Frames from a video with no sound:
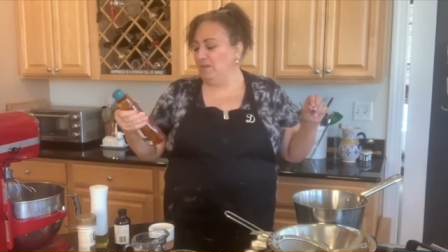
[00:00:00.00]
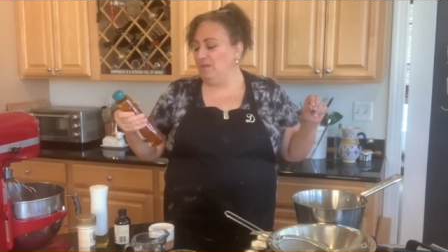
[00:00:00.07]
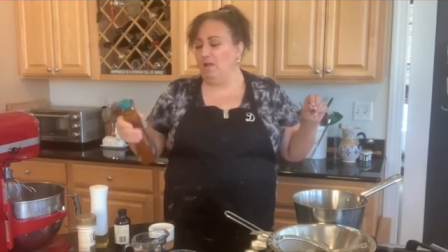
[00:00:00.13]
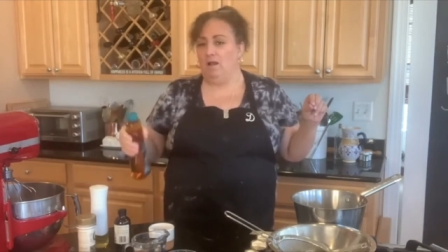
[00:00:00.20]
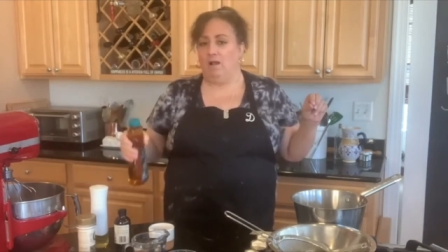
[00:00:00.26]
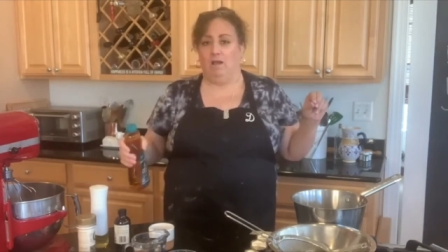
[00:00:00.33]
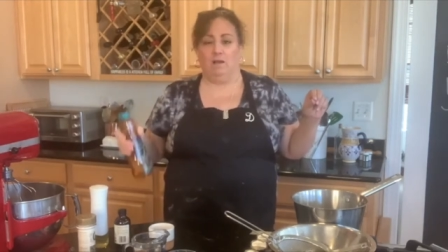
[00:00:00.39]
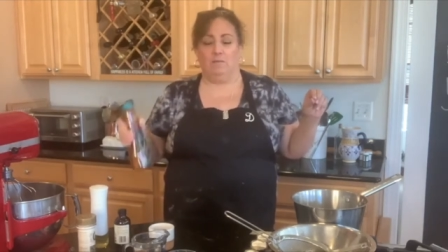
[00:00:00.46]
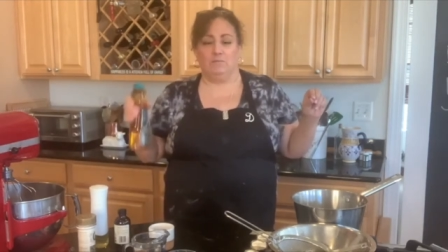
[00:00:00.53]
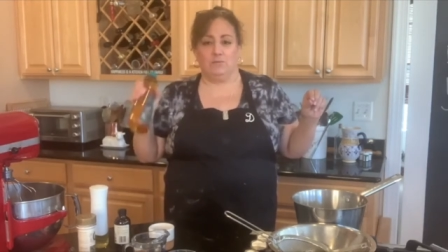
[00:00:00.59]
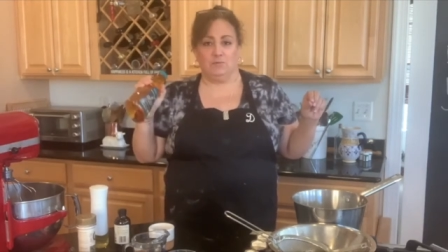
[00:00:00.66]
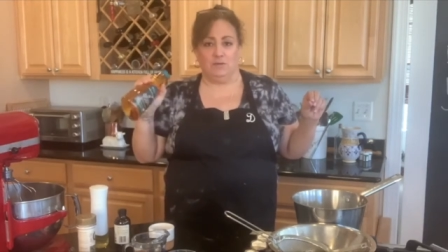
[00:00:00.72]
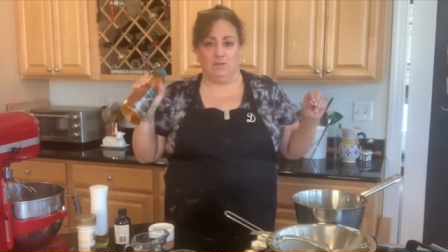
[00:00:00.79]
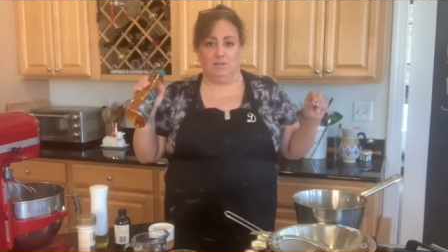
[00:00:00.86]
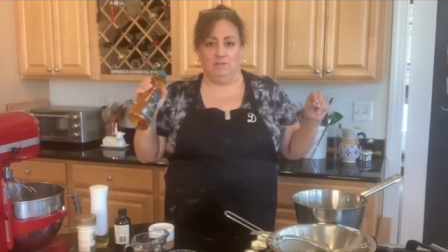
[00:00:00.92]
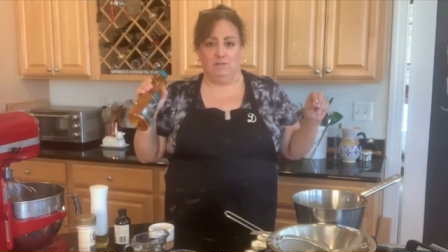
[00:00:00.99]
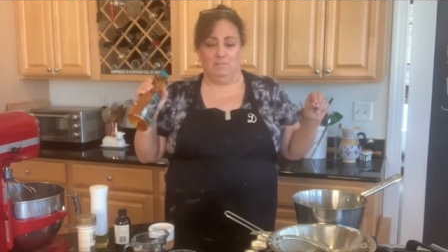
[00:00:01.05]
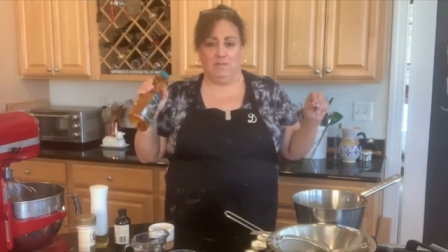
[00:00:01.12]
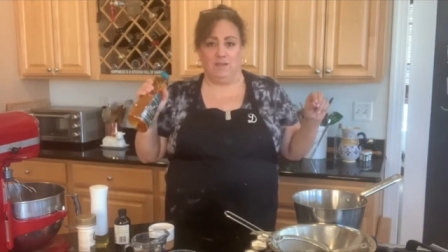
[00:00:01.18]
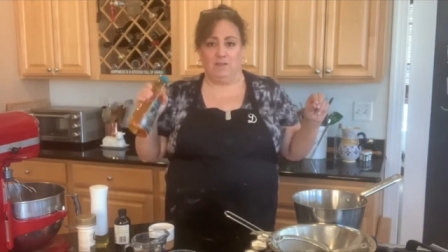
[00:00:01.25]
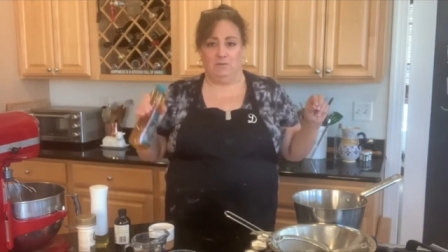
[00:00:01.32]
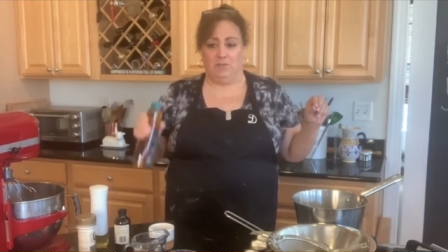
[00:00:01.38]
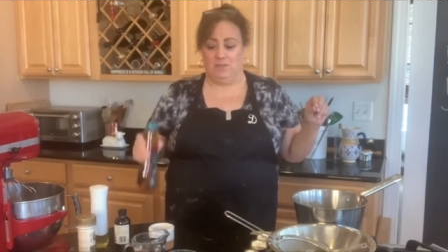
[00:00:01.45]
So we're gonna
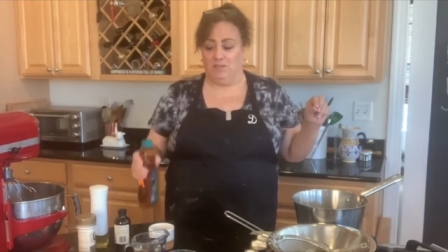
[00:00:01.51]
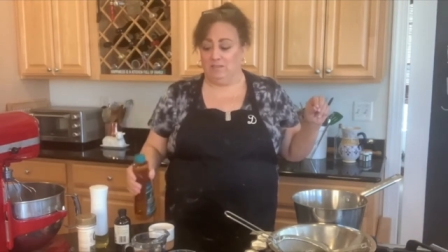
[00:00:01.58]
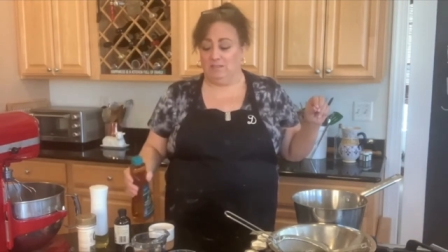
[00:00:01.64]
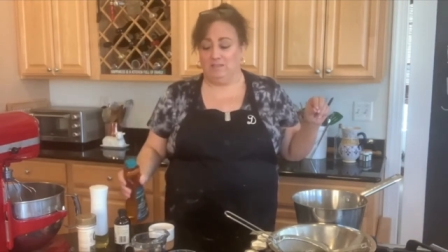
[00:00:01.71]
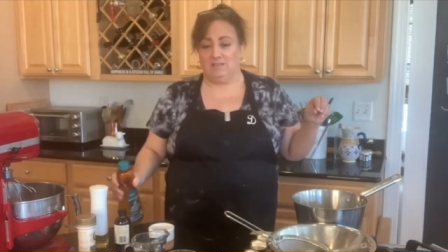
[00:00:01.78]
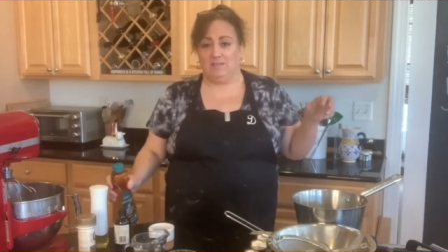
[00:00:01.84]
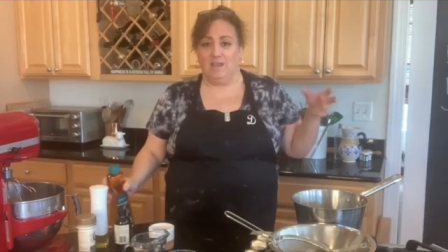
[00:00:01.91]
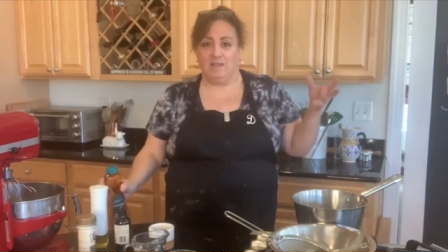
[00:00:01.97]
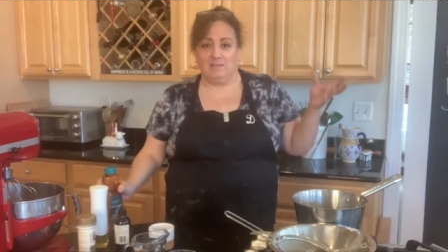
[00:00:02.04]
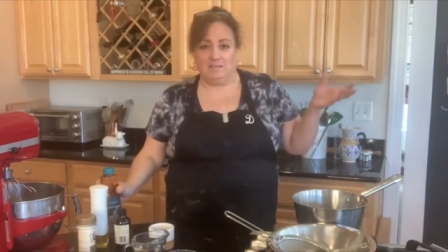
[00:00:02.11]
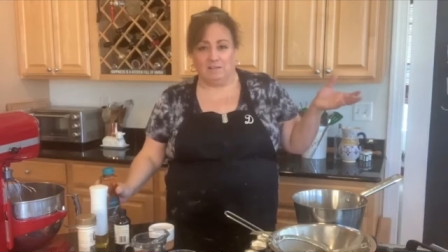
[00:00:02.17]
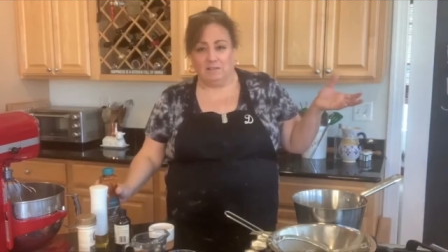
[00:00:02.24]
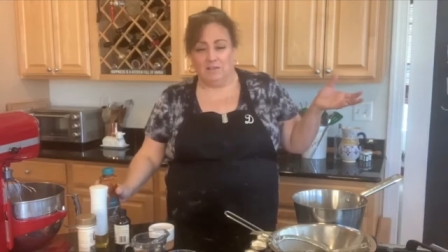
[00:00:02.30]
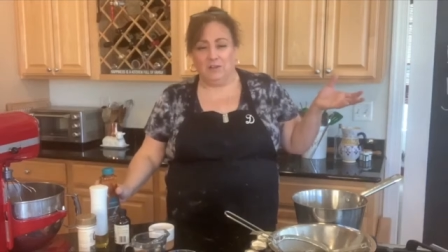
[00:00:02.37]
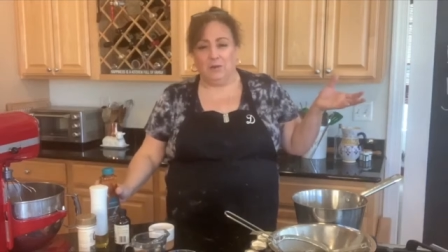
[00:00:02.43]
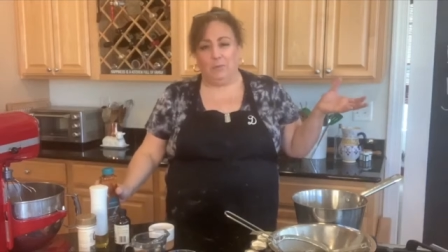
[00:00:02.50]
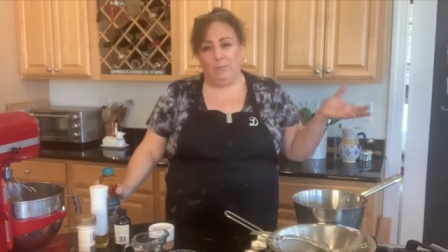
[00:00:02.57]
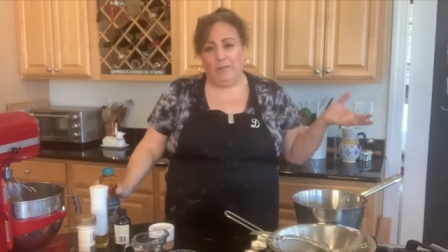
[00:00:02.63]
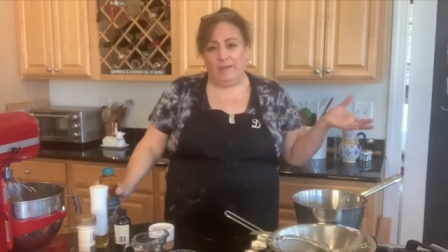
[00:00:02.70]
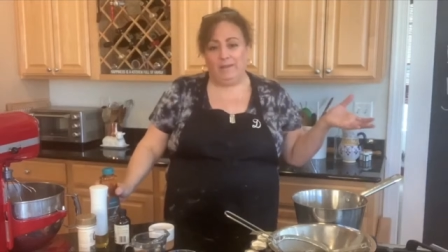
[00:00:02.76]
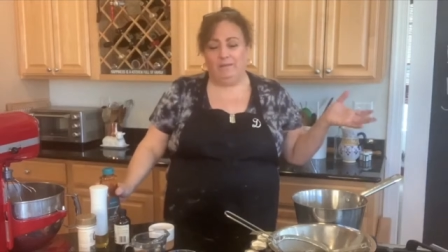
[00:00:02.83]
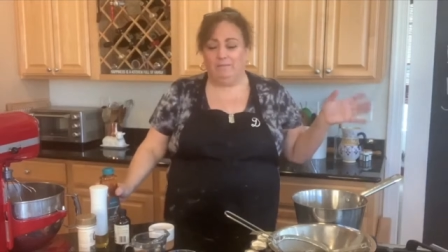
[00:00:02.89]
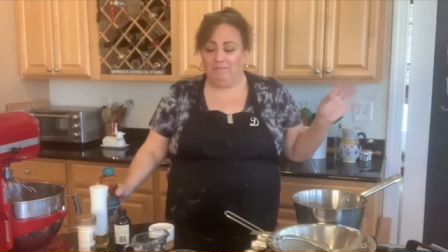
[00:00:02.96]
make it with this instead. It's a little
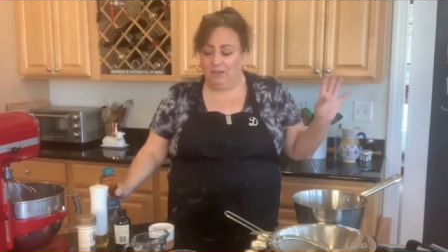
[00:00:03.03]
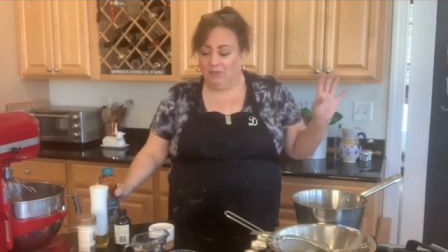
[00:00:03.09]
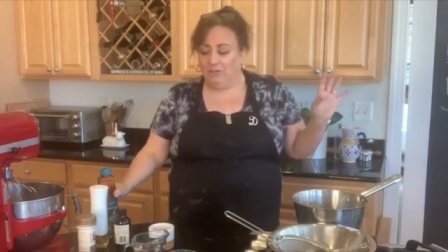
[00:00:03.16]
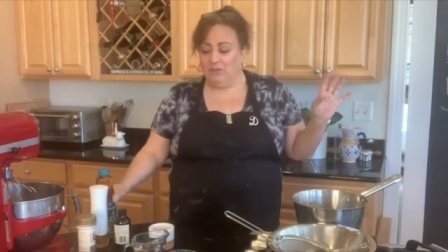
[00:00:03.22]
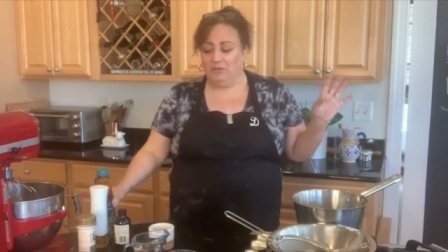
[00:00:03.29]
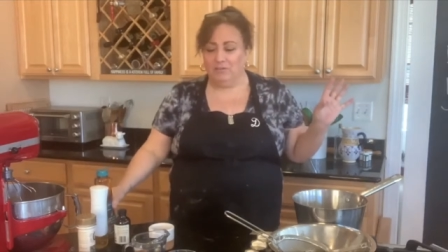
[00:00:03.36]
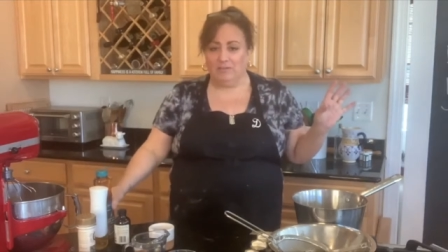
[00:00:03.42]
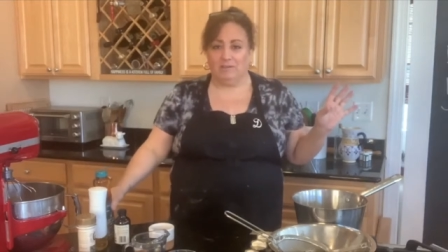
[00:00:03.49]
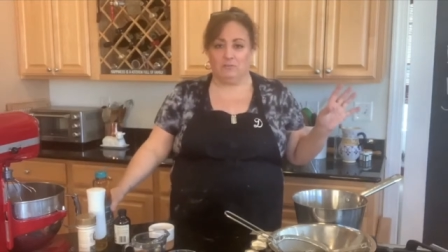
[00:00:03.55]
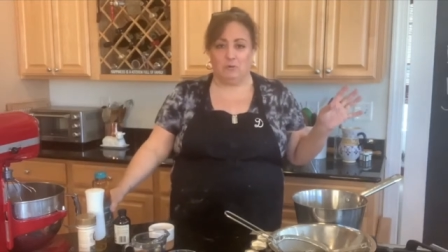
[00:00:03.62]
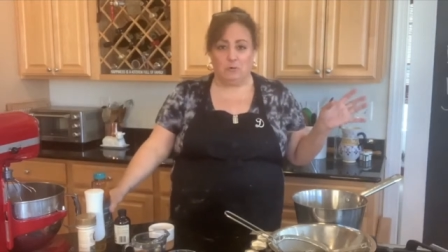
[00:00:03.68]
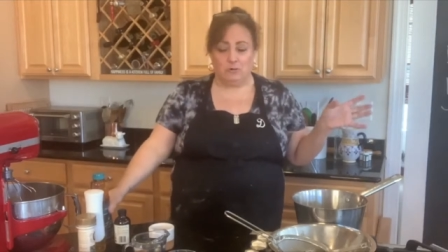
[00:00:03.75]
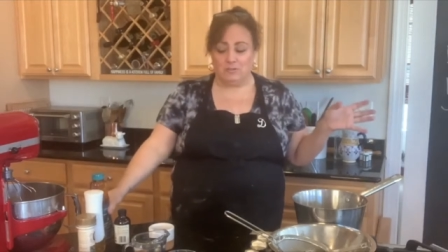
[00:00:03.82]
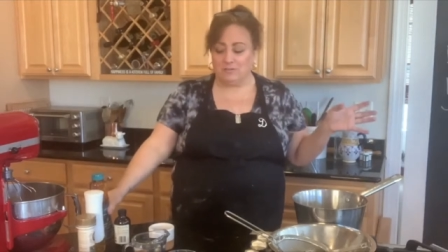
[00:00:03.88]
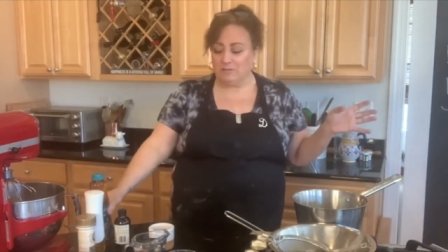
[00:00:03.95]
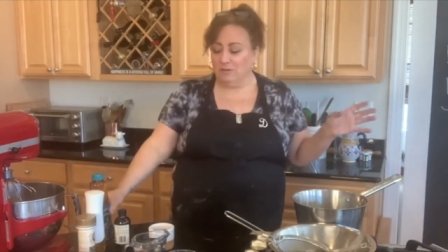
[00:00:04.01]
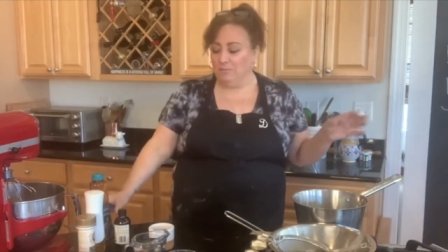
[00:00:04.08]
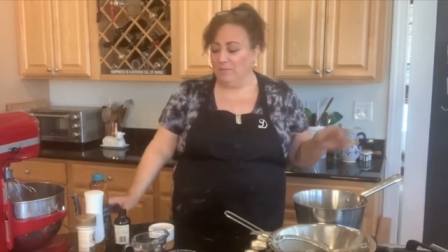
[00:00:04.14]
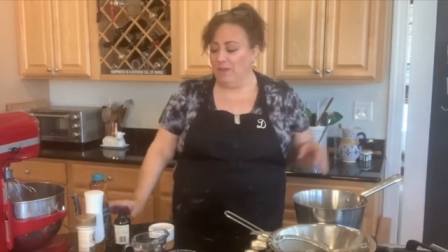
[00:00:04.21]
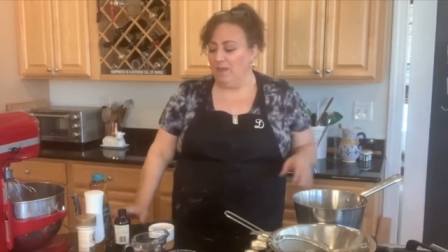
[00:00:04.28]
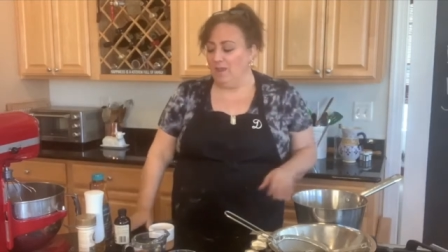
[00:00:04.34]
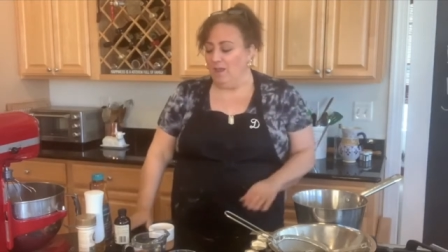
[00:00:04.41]
bit healthier than corn syrup.